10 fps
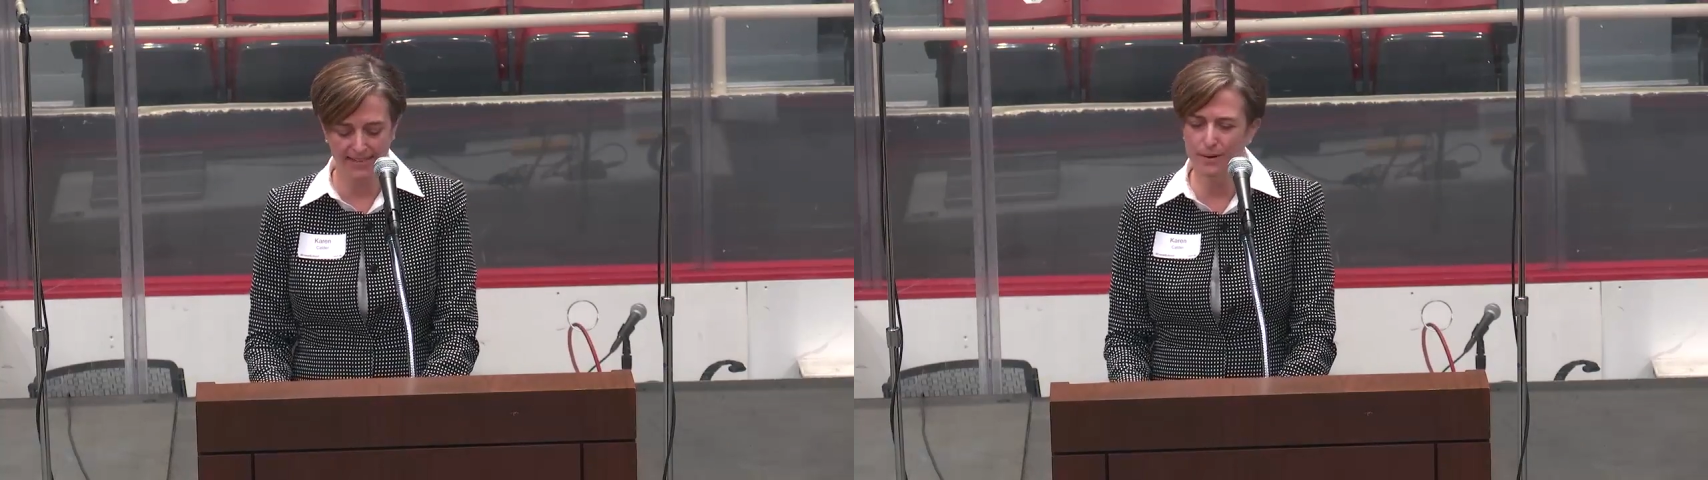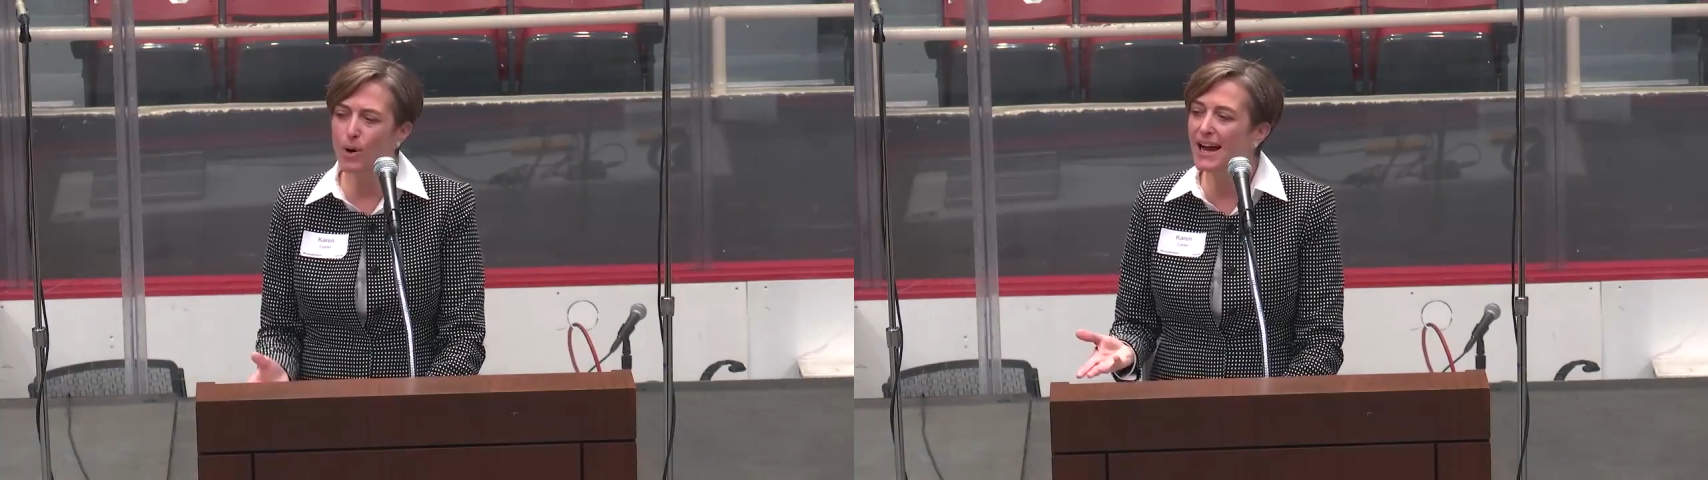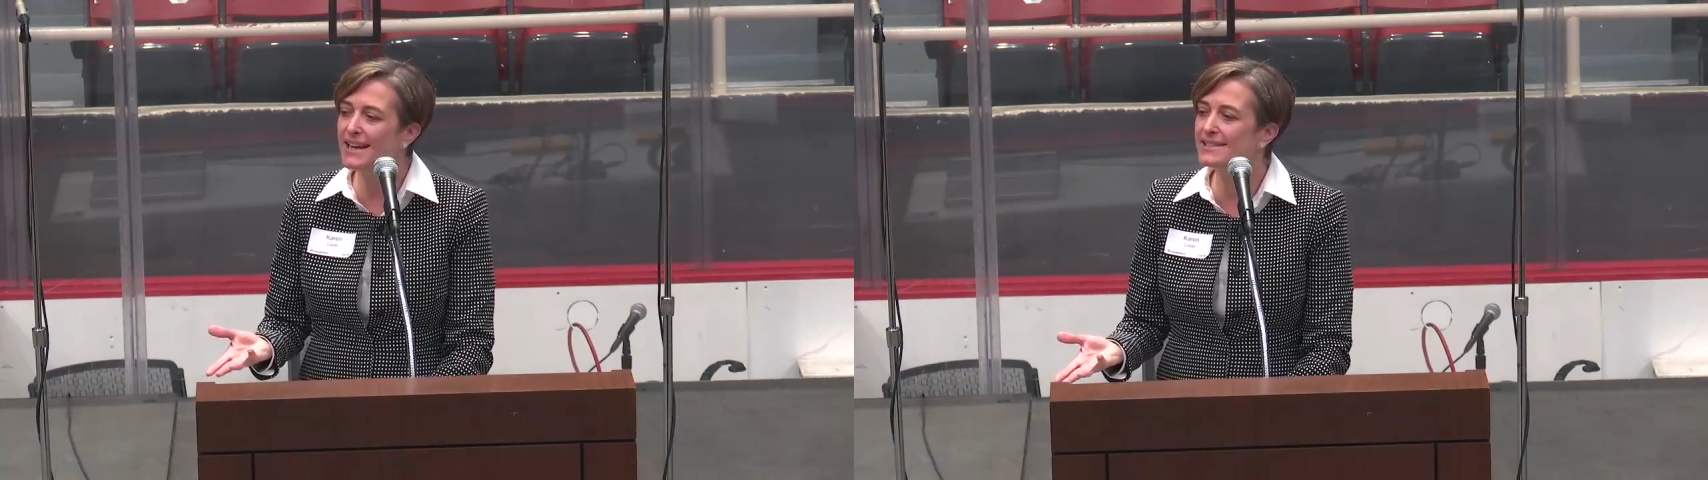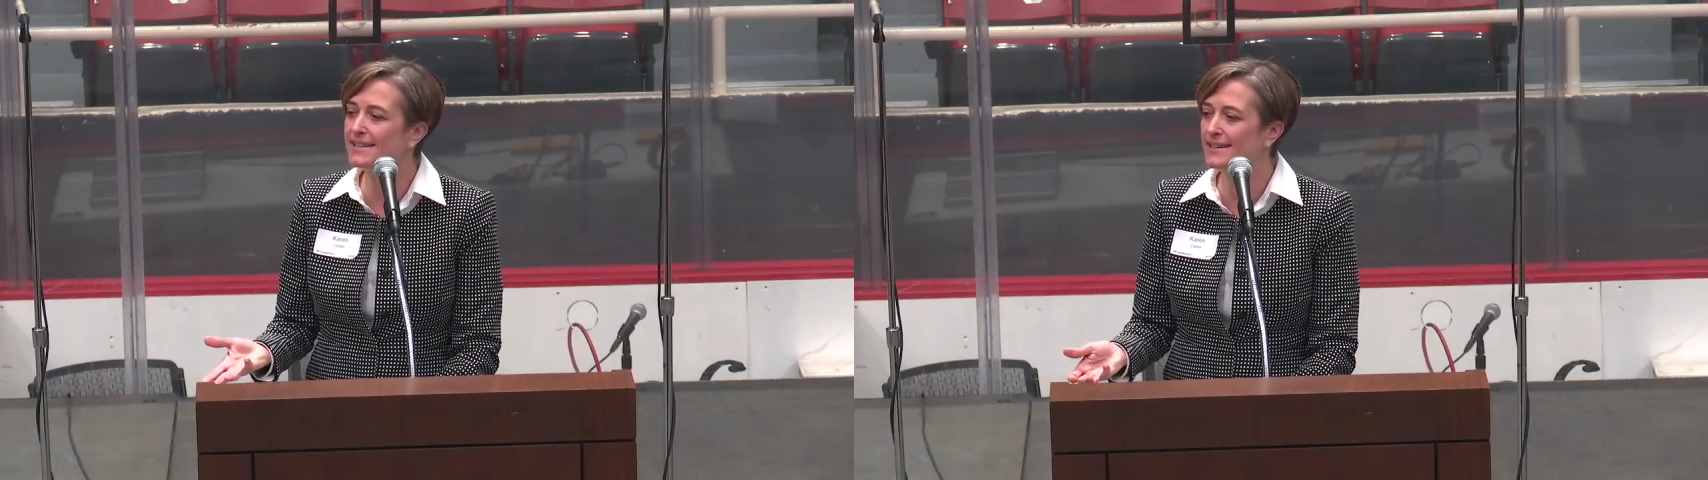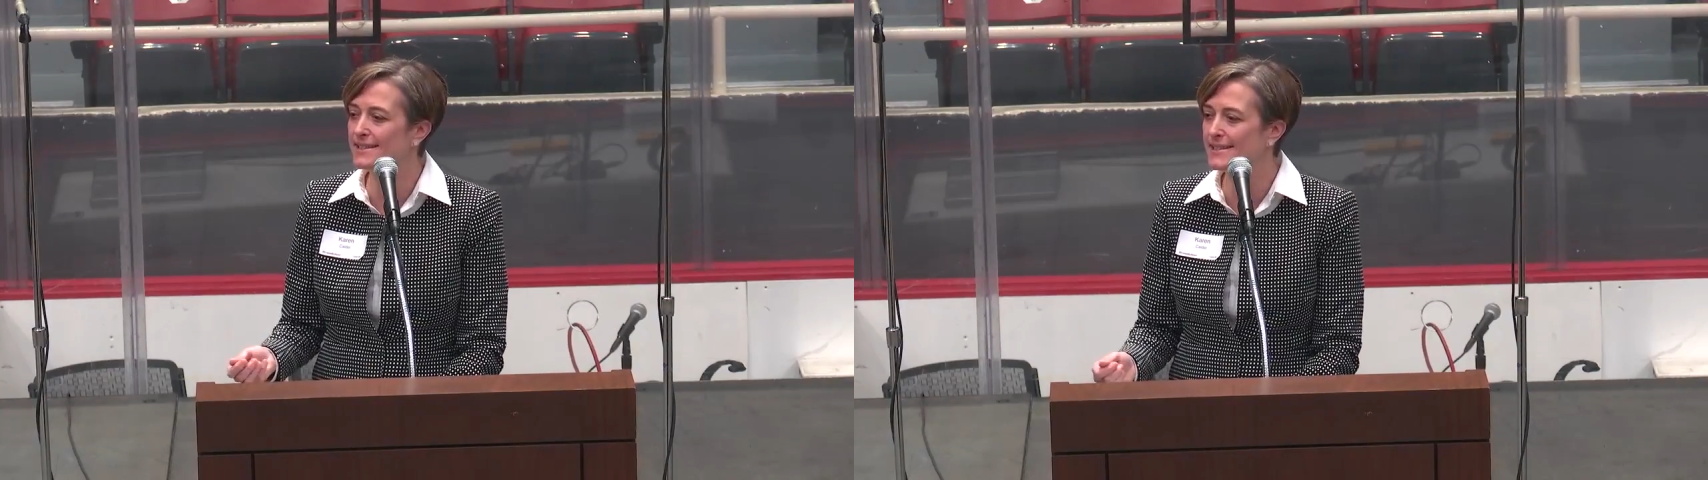And why is
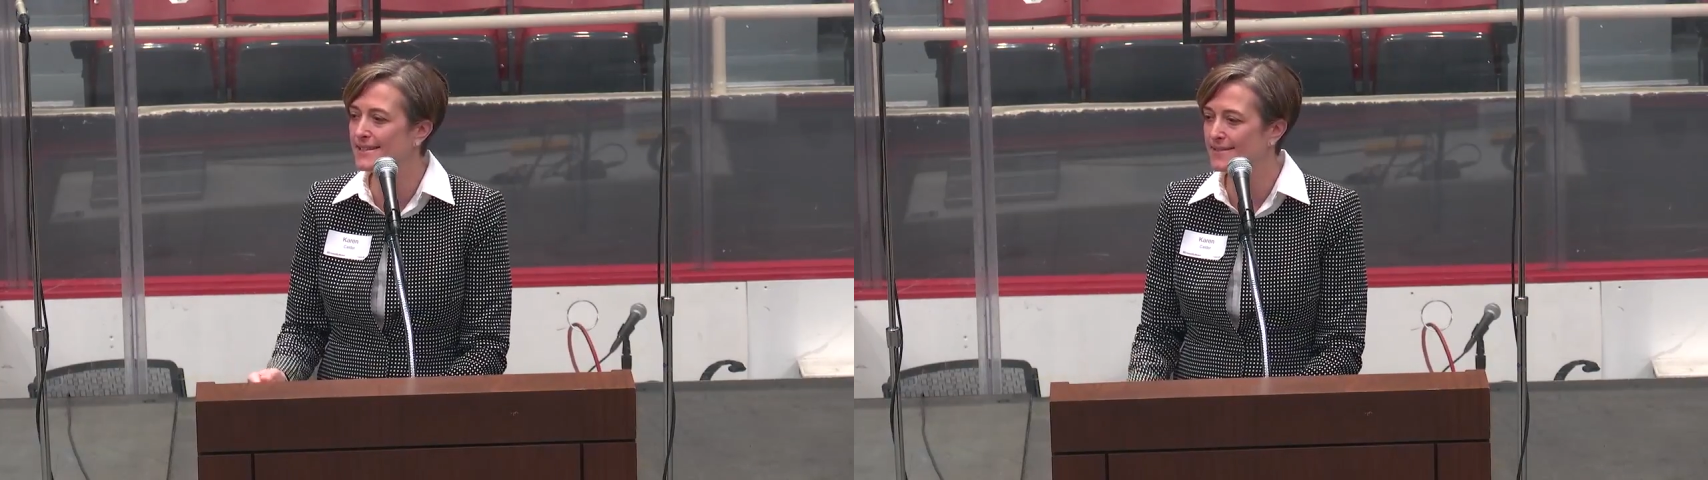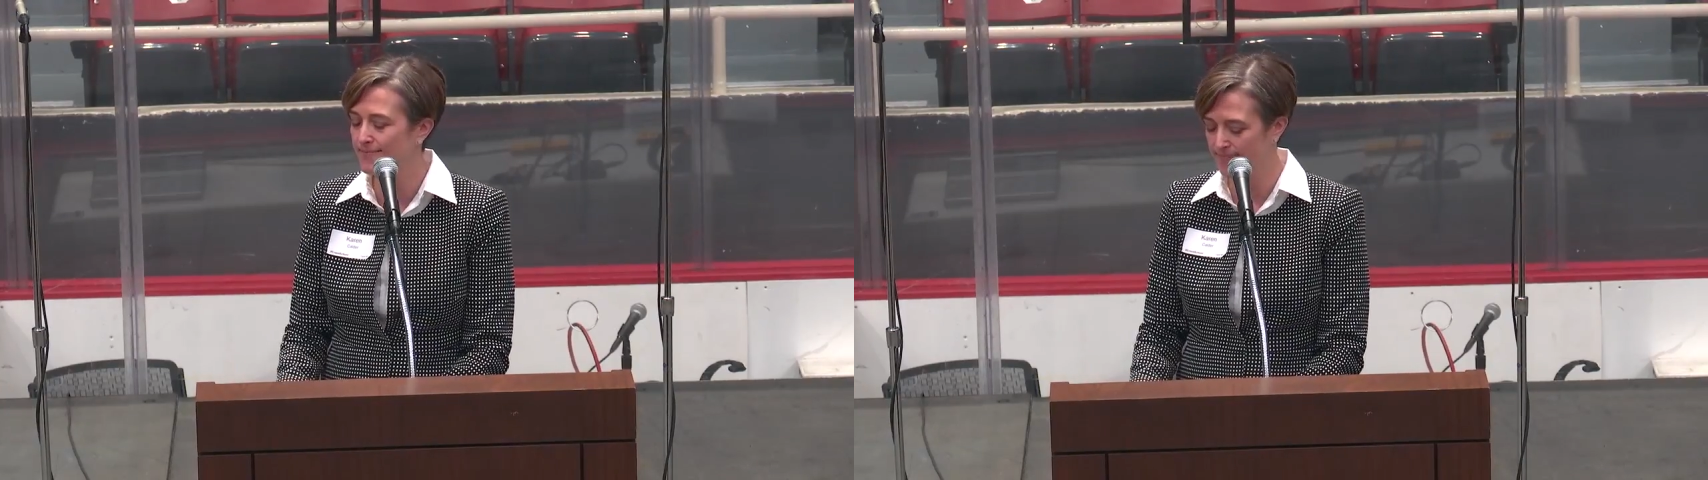this?